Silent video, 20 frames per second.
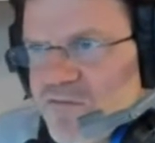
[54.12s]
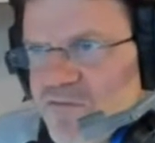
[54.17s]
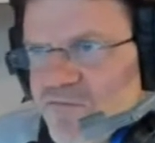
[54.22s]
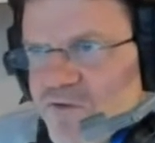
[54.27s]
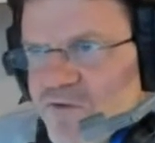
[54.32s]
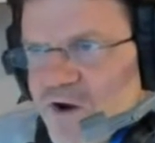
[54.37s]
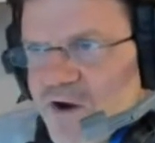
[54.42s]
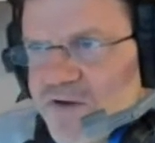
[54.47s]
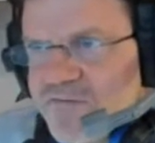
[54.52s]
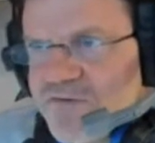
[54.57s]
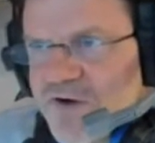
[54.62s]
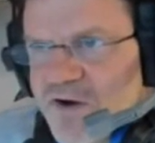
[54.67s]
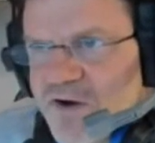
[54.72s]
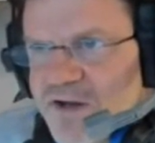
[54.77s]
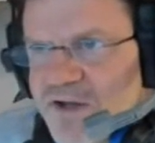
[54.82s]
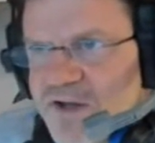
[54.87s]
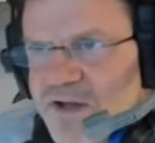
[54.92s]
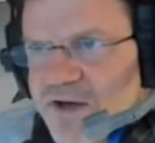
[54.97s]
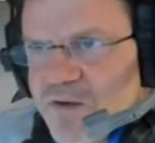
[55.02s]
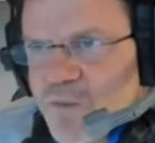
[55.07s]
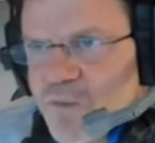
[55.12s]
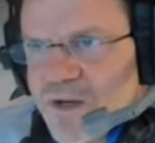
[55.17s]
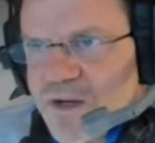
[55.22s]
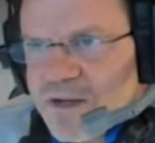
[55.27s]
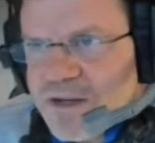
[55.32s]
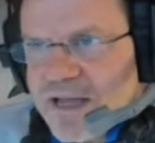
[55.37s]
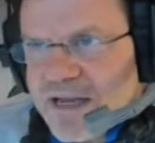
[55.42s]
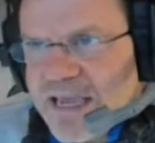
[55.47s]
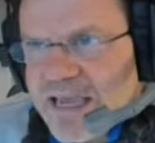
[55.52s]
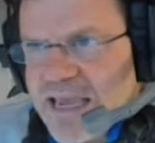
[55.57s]
very, very good. And
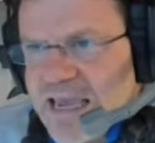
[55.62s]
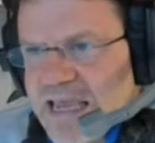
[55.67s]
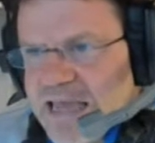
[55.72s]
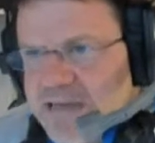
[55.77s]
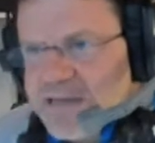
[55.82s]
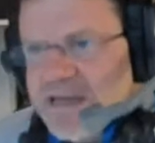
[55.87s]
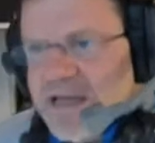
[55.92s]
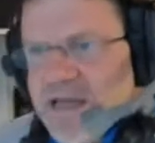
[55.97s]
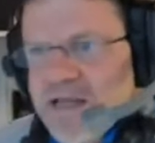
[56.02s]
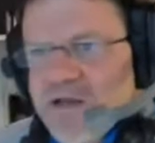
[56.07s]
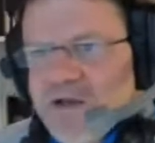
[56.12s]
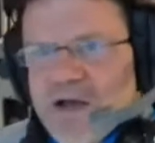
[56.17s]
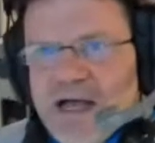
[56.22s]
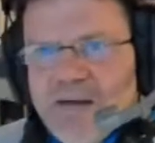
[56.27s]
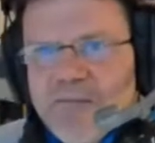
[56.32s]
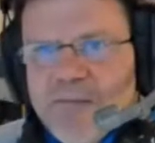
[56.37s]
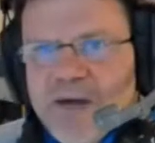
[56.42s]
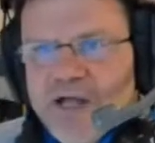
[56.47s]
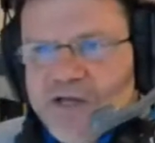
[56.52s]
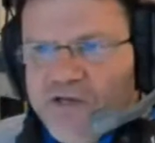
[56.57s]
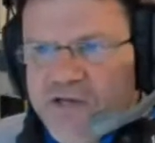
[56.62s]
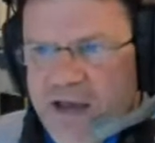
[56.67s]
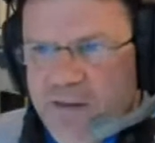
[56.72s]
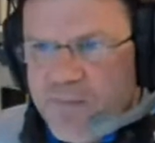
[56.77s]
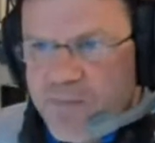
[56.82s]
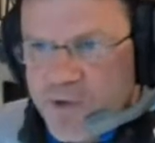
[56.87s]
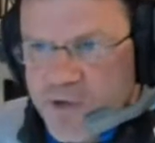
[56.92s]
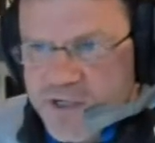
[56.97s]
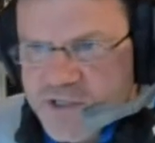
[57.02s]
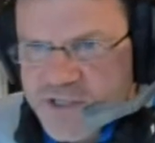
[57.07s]
I can't tell you how much I
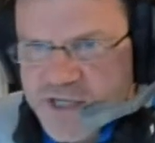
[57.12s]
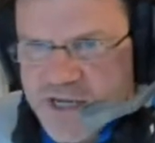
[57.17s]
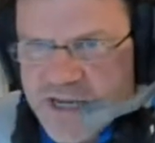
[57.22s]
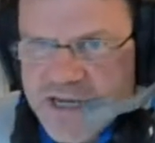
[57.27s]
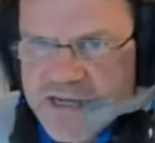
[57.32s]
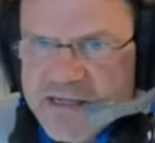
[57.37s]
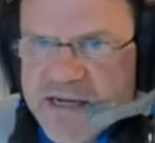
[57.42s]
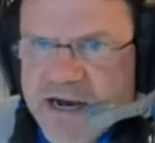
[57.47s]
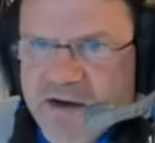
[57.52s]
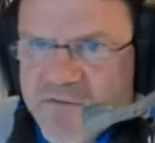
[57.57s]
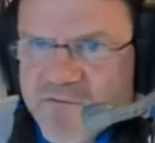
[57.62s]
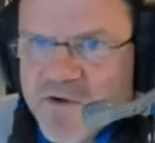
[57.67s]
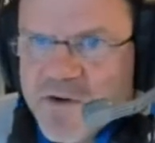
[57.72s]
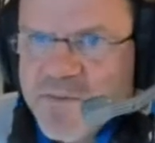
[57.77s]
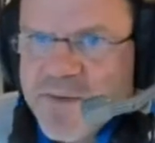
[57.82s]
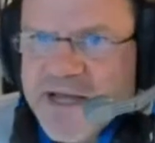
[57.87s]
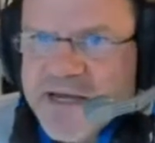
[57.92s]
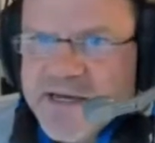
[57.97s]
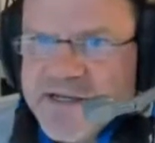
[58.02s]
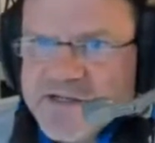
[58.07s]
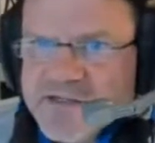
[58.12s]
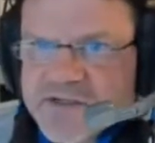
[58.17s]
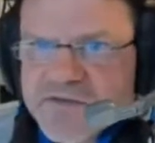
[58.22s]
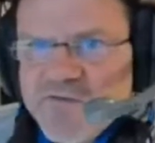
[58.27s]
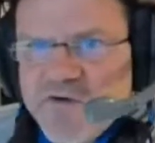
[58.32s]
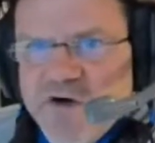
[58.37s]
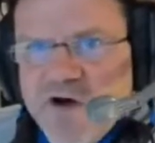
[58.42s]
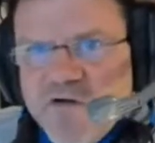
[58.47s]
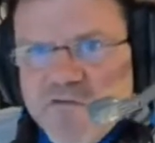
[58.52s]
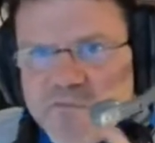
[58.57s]
appreciate everybody's
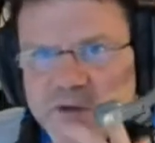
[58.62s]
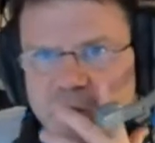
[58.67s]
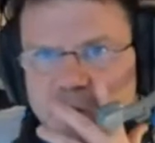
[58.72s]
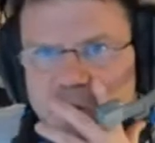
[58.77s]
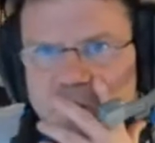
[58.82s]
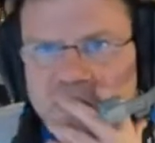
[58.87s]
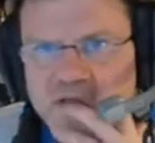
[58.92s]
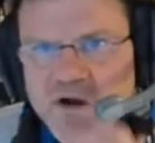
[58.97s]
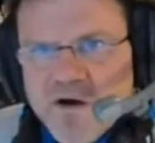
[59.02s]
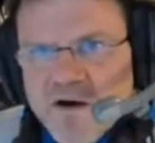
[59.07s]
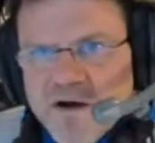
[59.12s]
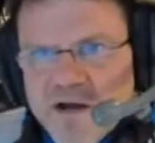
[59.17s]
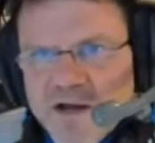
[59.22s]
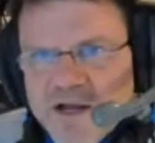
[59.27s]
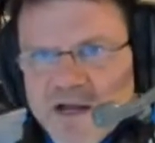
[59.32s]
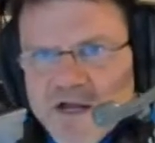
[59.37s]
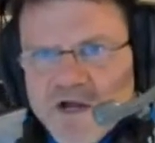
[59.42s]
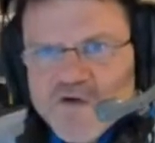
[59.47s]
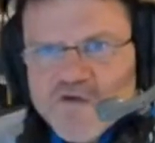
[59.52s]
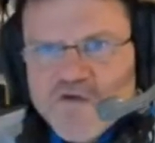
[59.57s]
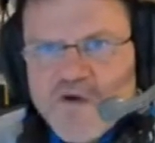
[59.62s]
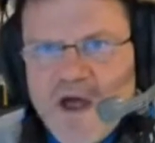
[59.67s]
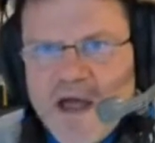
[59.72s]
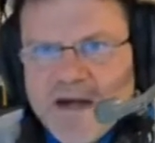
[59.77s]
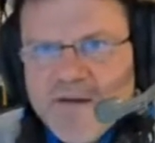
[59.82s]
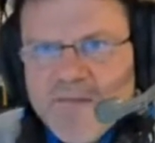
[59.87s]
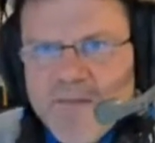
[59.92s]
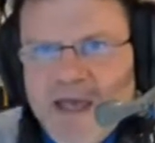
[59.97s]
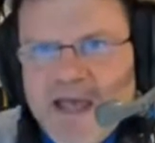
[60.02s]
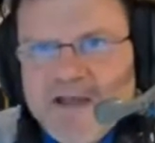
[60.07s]
involvement. We are trying to
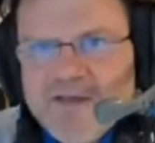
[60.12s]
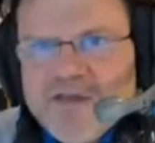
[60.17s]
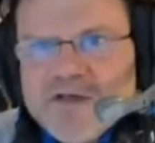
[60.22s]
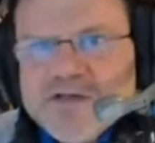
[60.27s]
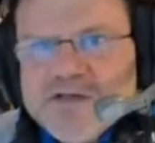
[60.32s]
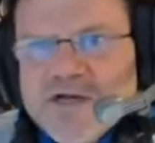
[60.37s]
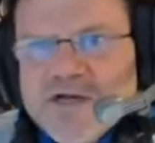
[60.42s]
make this